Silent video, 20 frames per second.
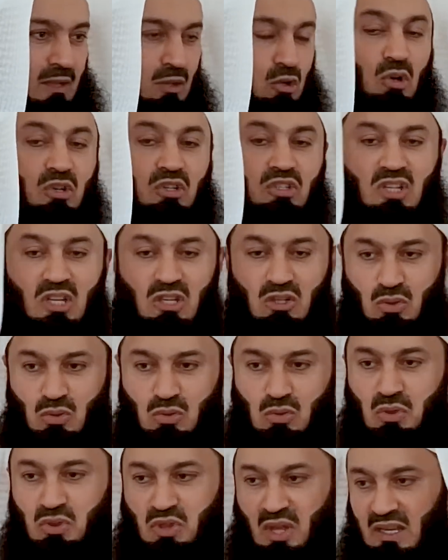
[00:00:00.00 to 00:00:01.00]
Continue
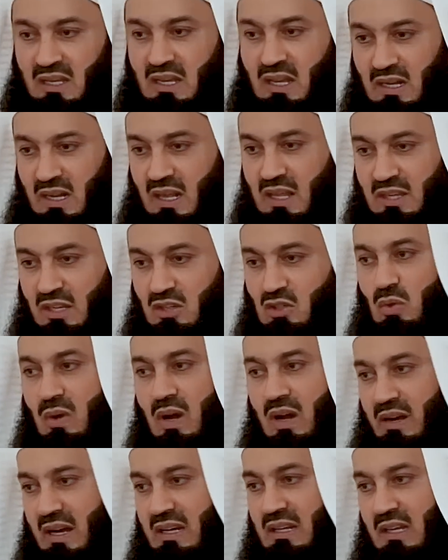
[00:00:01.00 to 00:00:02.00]
to thank Allah that you
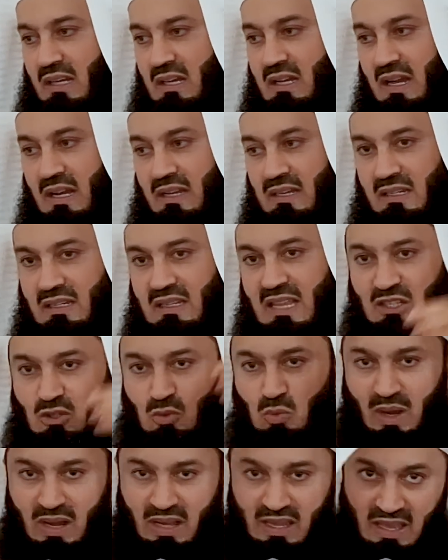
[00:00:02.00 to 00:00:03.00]
are rightly guided.
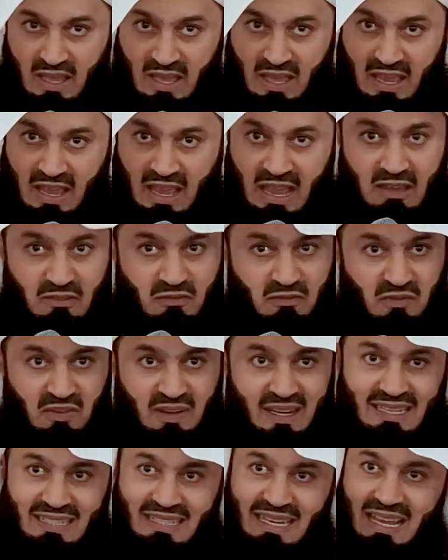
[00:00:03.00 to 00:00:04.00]
That's why
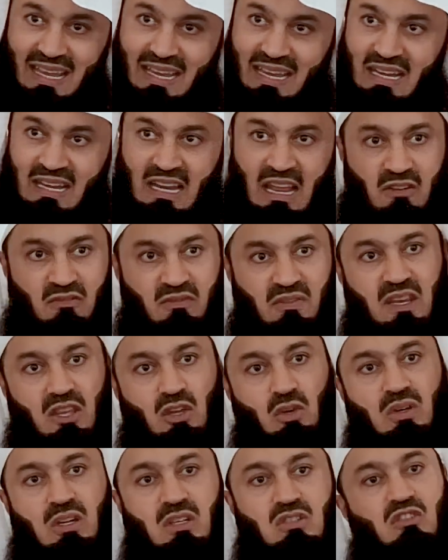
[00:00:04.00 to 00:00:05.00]
every day, in every
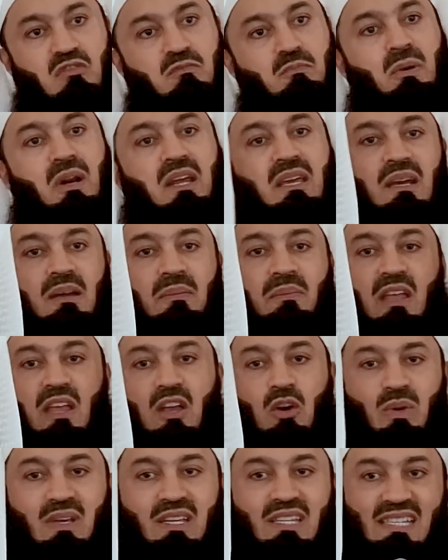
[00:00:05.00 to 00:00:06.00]
unit of prayer,
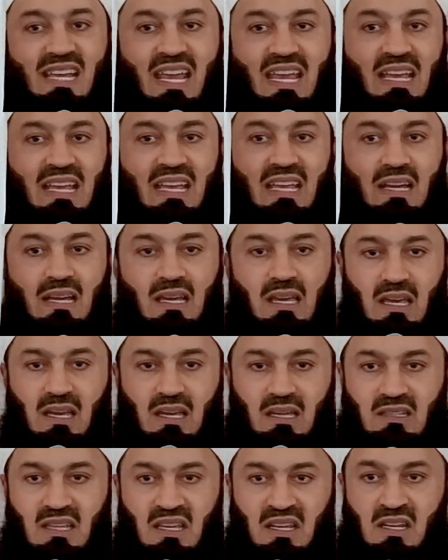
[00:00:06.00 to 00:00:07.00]
we say,
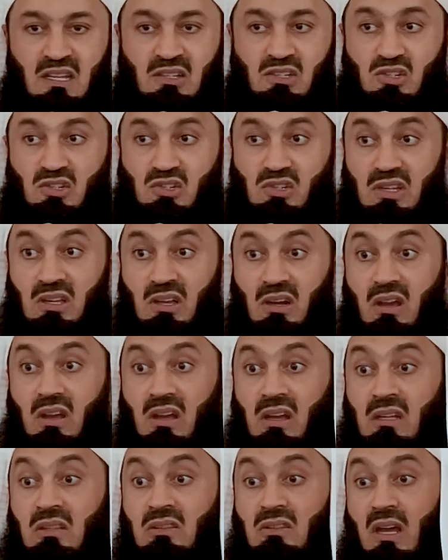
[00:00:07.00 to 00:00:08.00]
Ihdina
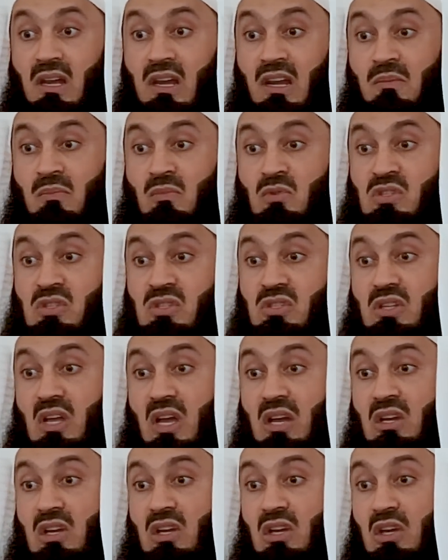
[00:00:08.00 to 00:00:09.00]
as-sirat
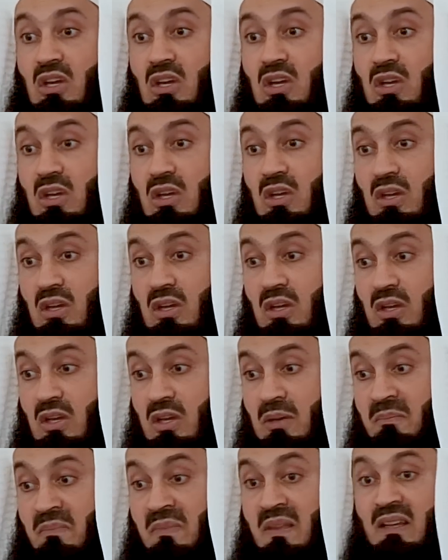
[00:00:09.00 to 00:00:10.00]

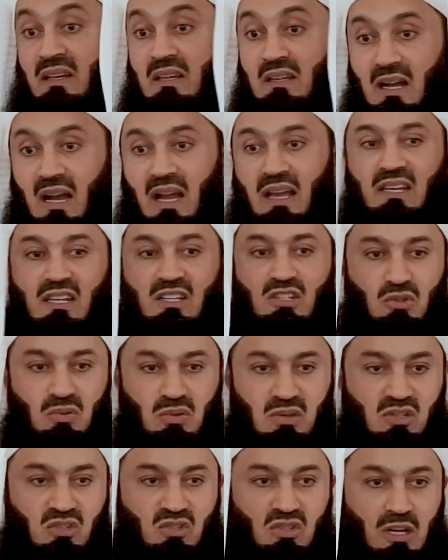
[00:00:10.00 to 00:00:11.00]
al-mustaqim. Guide us to
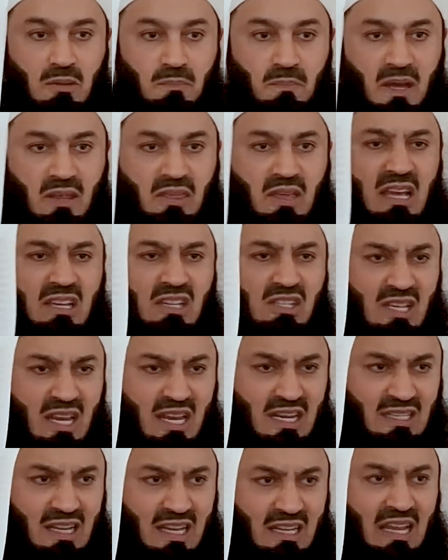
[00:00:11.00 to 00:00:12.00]
the straight path. I
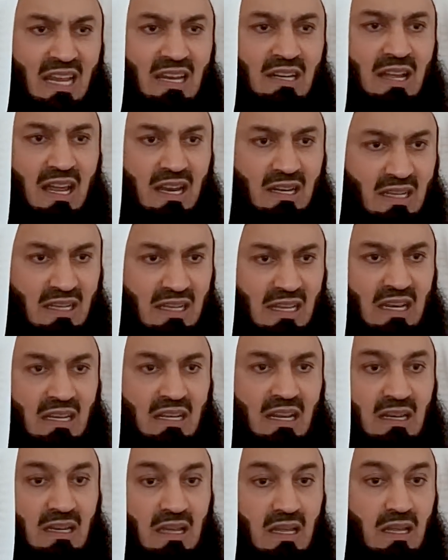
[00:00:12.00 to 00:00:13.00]
say it again and
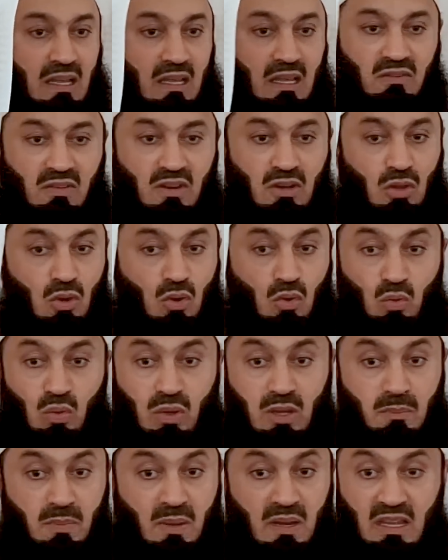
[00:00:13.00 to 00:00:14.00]
again. And even though
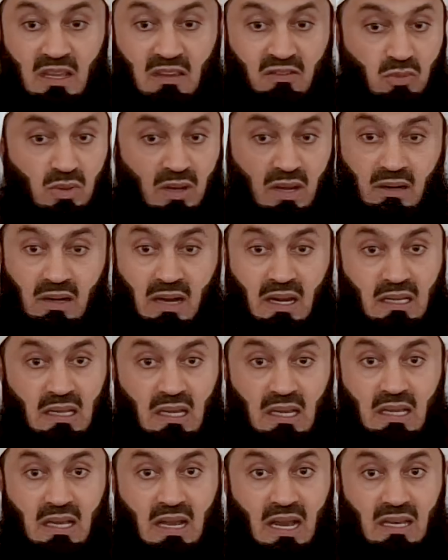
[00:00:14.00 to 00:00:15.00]
we believe we are
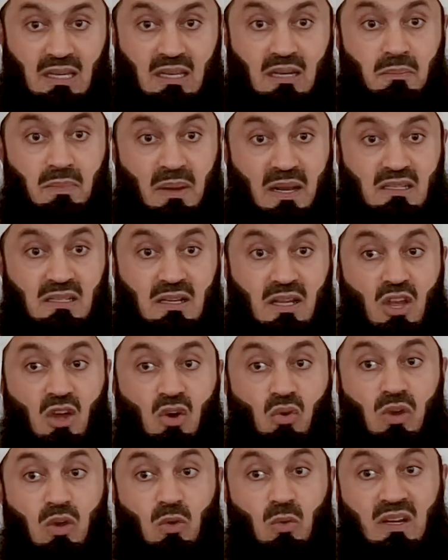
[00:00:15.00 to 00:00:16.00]
rightly guided, but
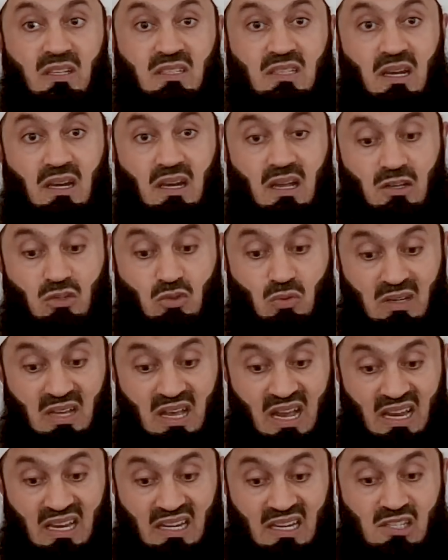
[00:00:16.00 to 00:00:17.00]
we want Allah to
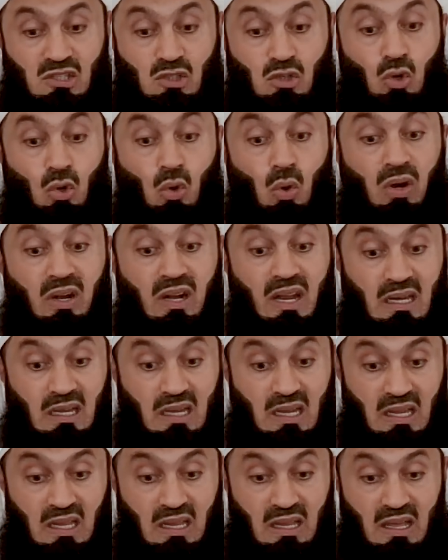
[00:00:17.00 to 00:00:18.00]
guide us
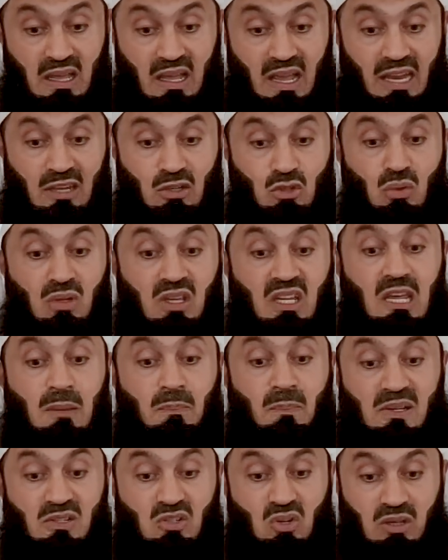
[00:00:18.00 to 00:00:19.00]
correctly and to
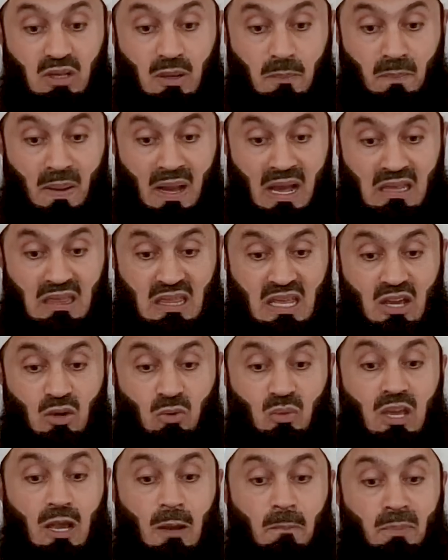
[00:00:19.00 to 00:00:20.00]
keep us on the path.
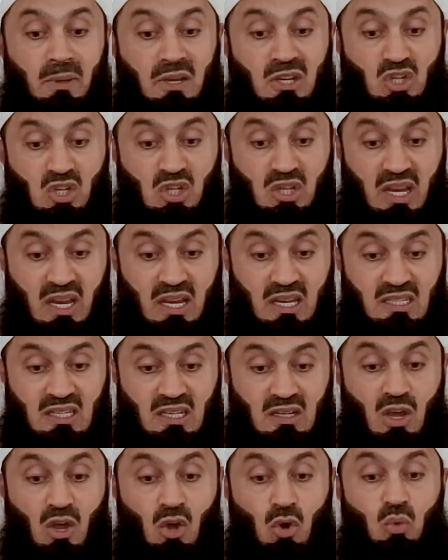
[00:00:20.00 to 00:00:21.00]
We appreciate
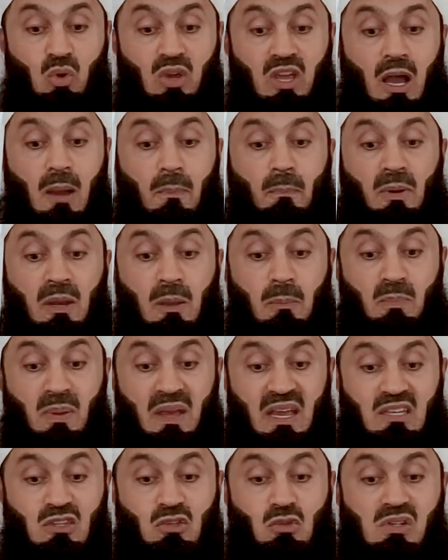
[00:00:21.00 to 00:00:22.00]
it. We are
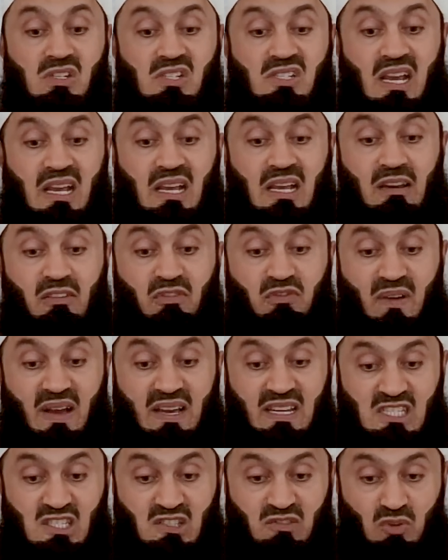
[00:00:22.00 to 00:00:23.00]
prepared to
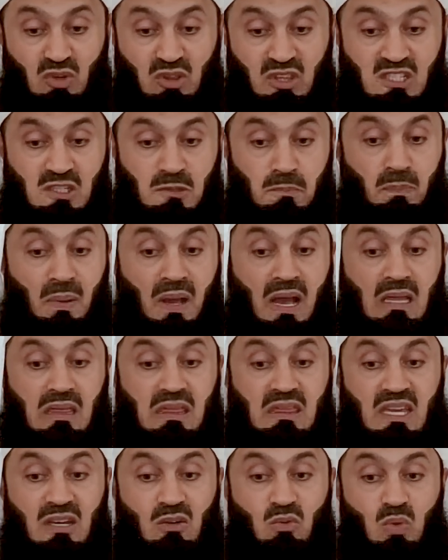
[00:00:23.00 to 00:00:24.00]
sacrifice for this
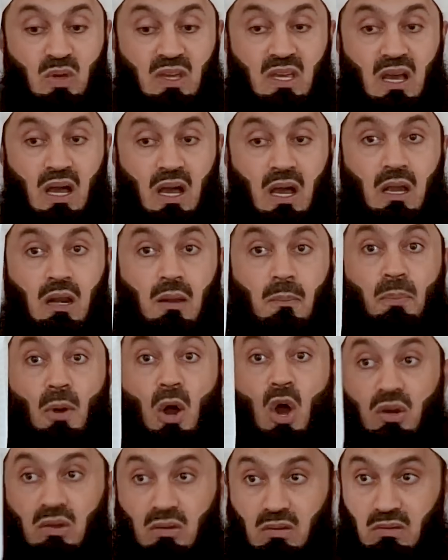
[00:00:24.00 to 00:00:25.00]
path that we are
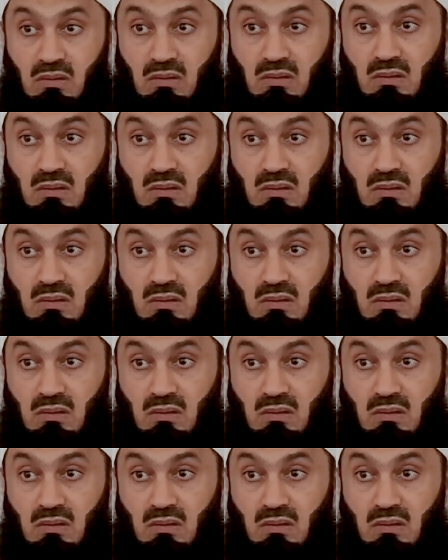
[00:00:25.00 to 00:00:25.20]
upon.